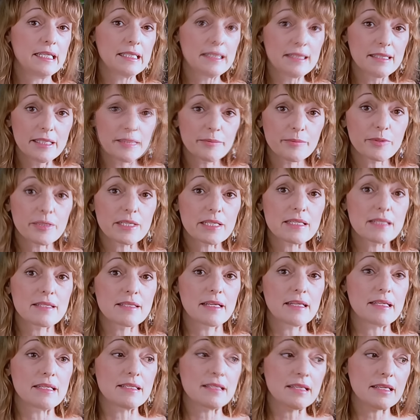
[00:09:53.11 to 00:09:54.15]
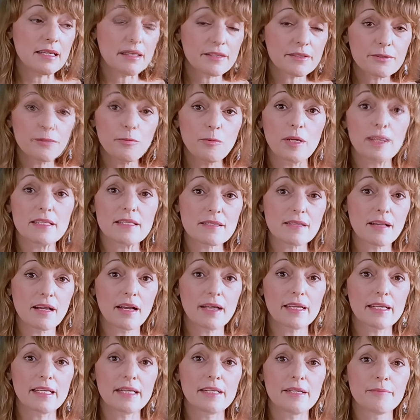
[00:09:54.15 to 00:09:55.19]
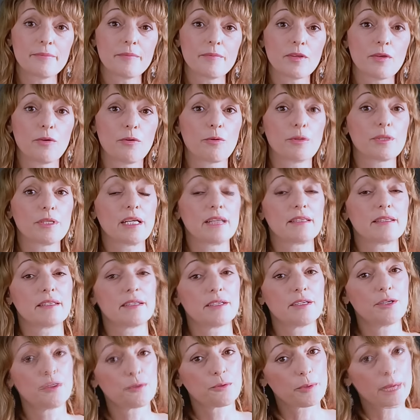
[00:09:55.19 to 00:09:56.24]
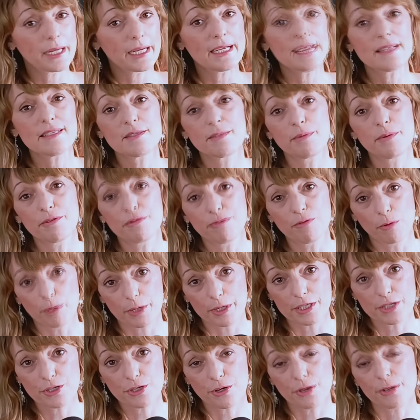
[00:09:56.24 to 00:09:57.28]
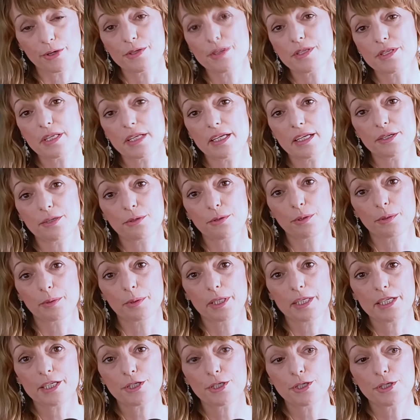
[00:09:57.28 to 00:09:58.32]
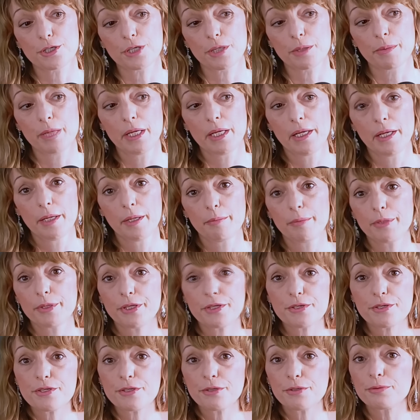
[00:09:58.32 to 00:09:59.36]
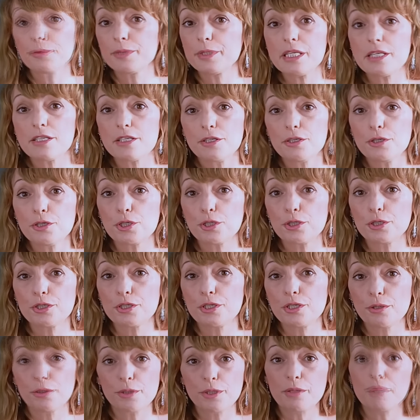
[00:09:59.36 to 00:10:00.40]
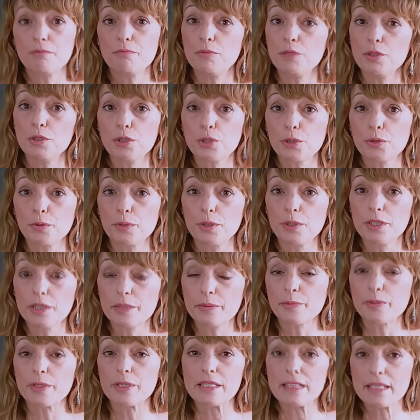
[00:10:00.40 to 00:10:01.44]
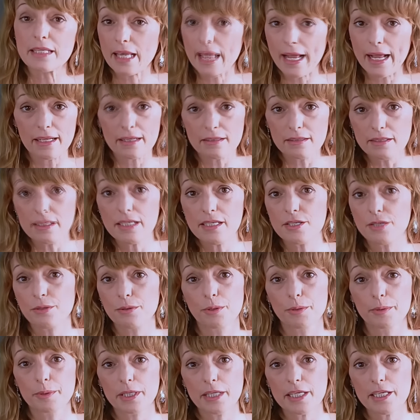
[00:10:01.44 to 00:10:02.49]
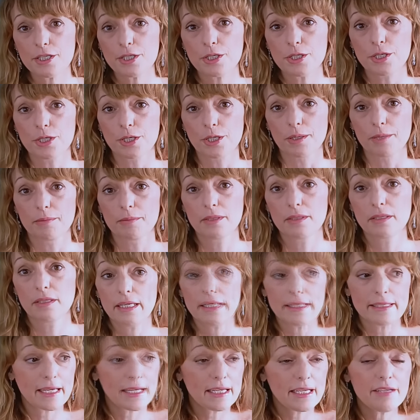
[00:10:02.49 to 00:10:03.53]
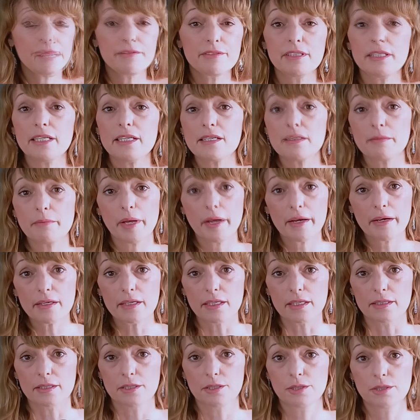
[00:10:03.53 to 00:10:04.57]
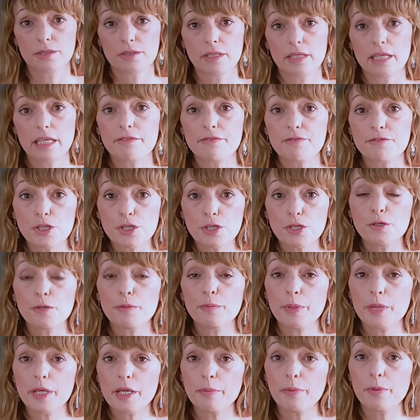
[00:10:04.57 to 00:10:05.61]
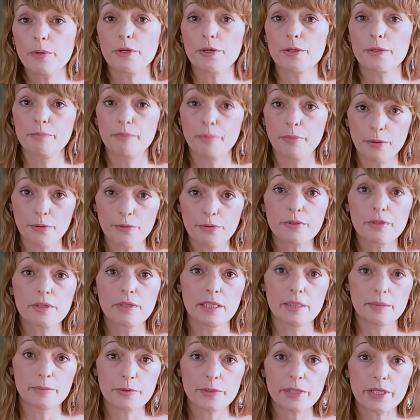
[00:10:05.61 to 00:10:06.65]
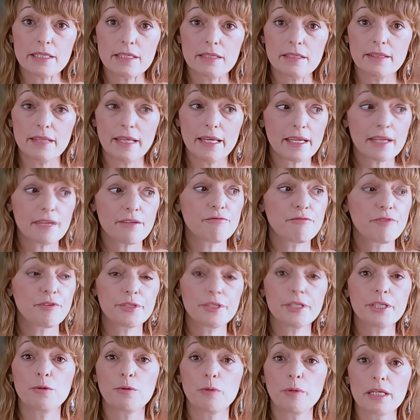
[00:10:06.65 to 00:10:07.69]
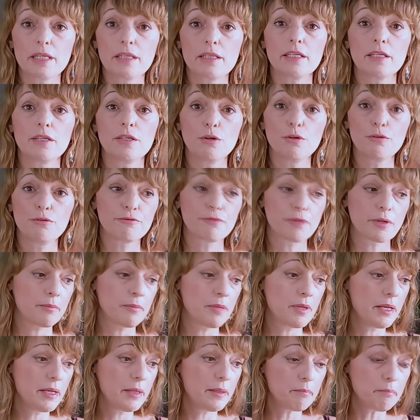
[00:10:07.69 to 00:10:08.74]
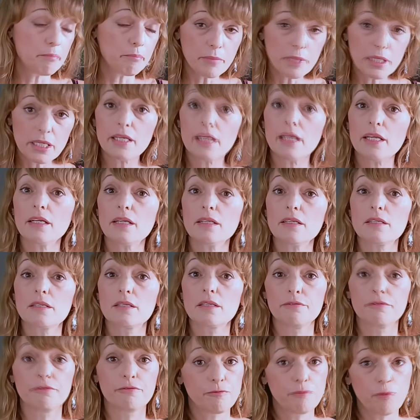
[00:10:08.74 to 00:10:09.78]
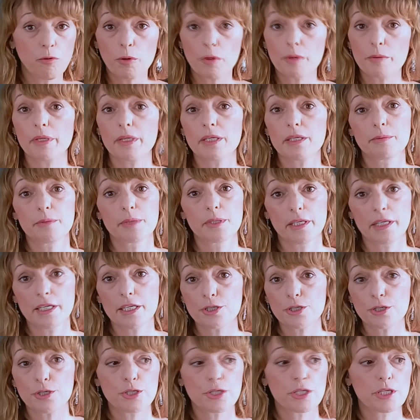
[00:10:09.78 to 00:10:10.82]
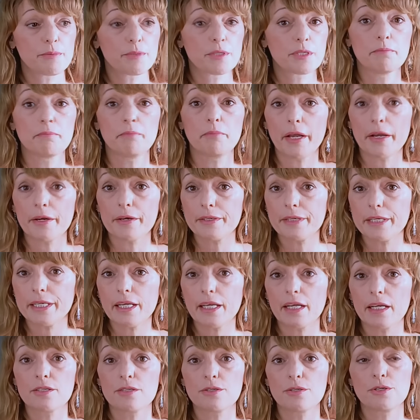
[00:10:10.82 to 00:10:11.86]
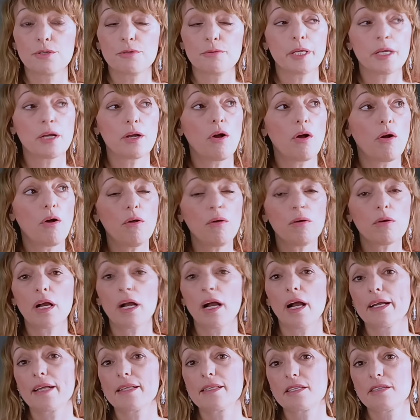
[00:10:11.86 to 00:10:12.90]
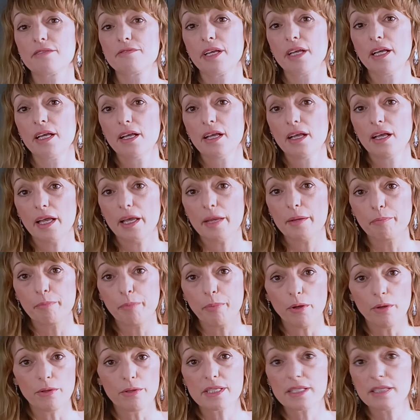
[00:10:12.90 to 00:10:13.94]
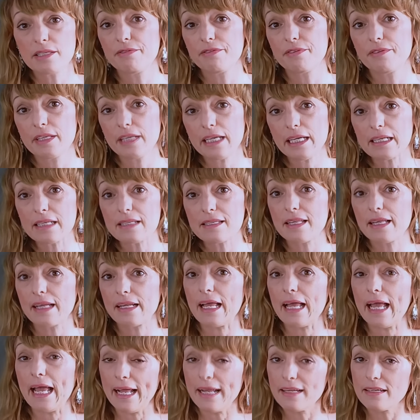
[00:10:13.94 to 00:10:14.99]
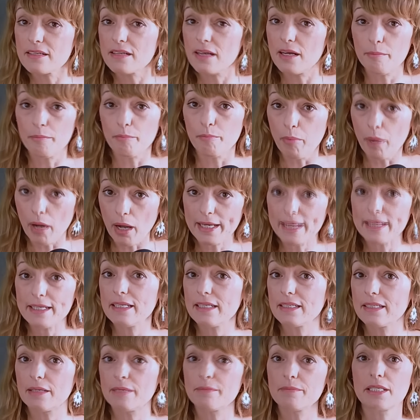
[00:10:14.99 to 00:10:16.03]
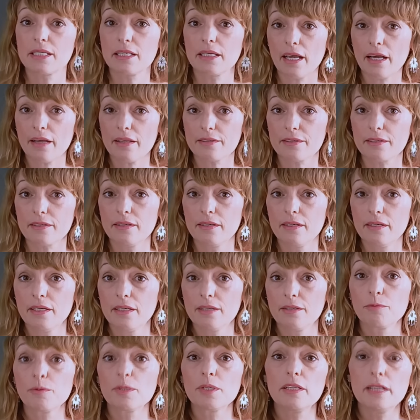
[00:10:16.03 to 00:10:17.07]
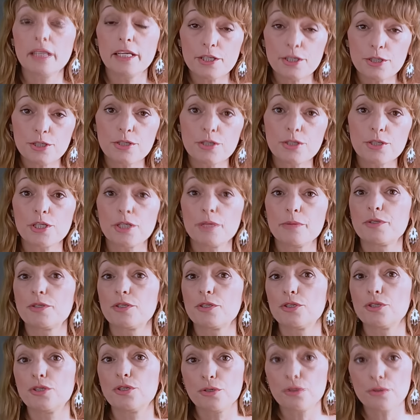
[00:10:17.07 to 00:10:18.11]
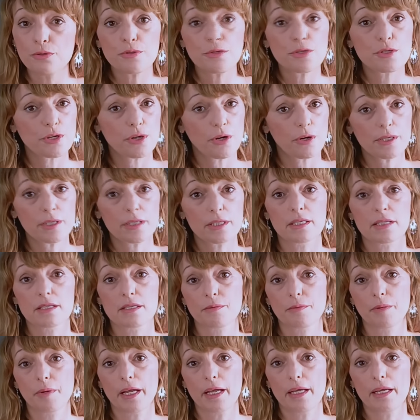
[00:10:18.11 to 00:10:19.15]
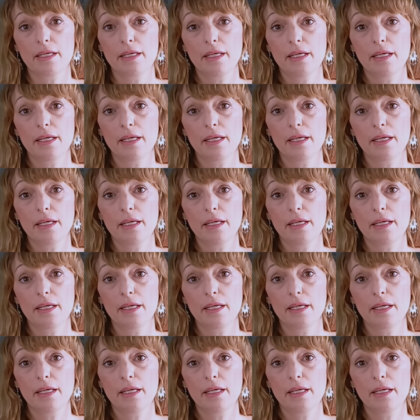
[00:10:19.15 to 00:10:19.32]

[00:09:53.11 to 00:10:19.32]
Limerence that is either one-sided or that degrades before it turns into a relationship. But there's no reason you shouldn't know that mutual limerence can lead to a relationship. It can even lead to marriage. If two people are both limerent, they can very quickly go from meeting to forming a relationship to marrying and to doing all kinds of impulsive things that end up binding them together. Relationships do start this way.